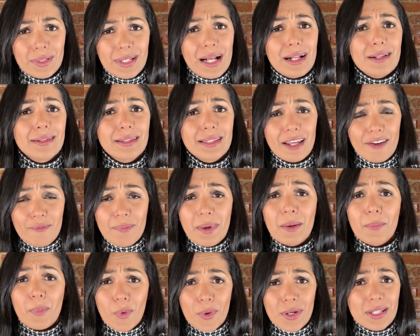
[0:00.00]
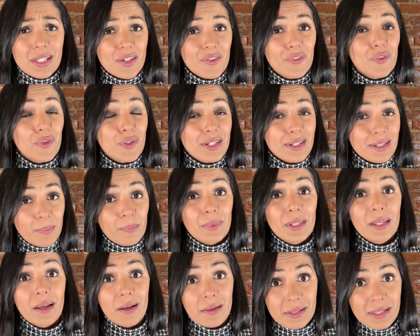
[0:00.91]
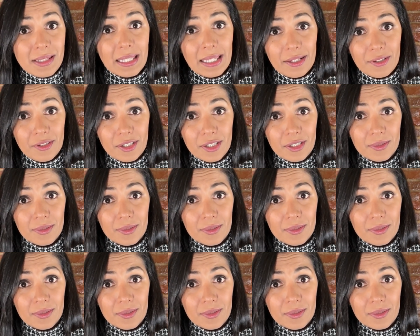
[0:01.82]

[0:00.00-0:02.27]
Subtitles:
I'll save my points for something else later.